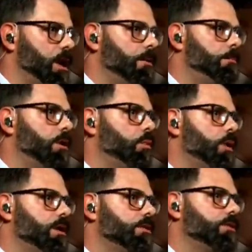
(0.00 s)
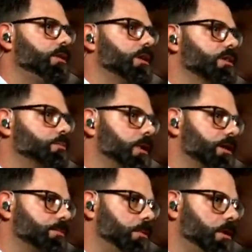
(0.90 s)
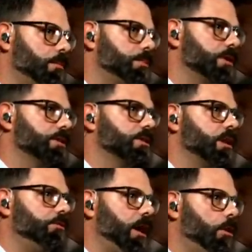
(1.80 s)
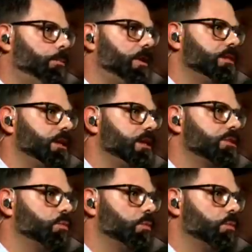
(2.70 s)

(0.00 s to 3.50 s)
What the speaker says: but with the express purpose of helping these